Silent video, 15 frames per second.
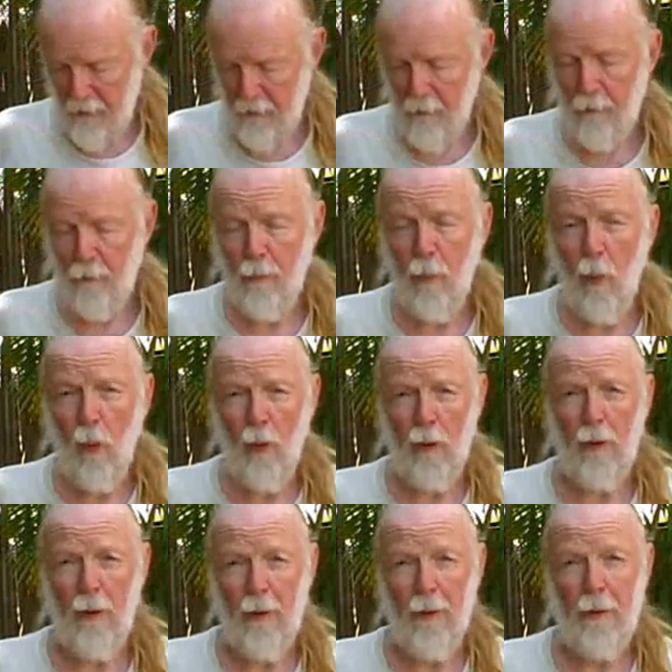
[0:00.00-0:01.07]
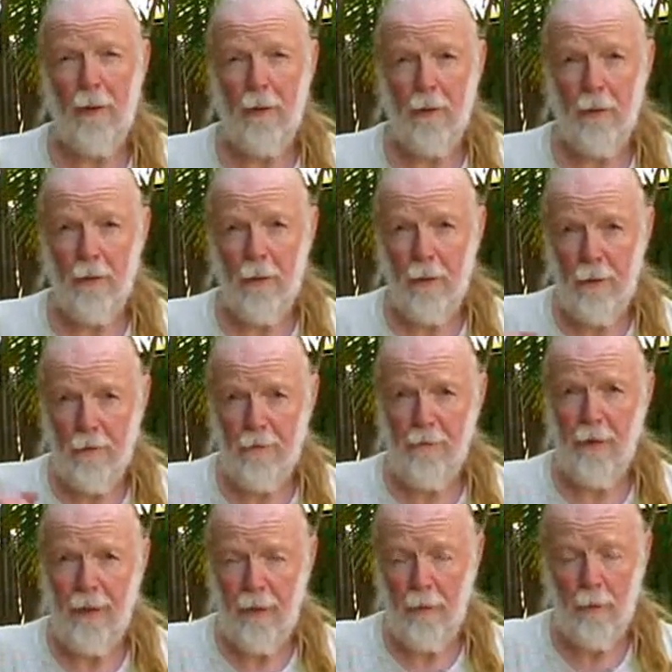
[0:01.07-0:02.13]
is a board or
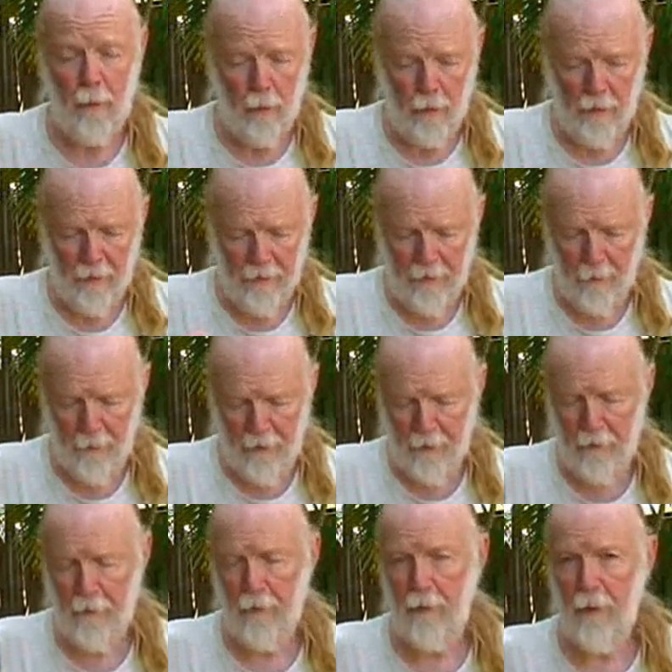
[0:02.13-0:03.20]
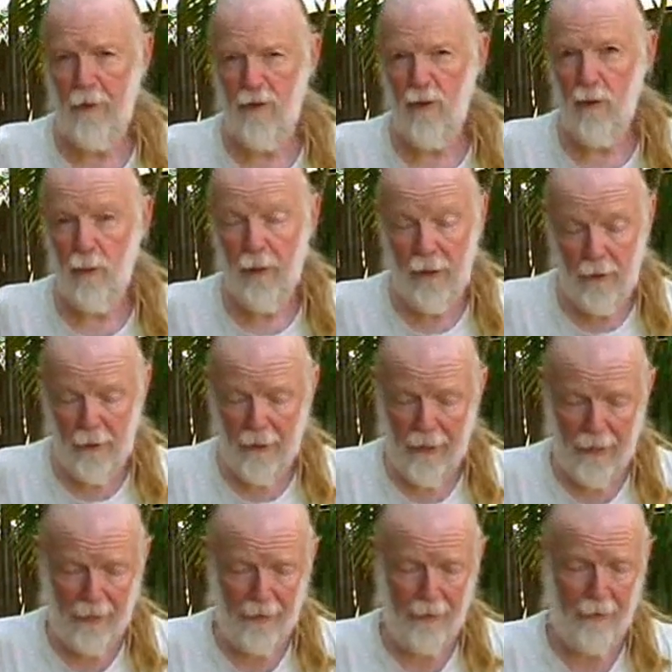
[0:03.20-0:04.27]
fireboard, something to drill
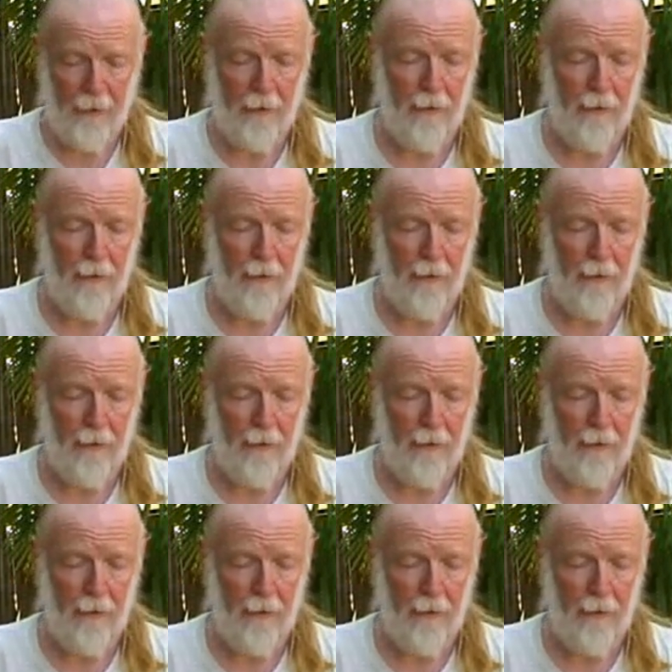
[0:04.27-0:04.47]
on.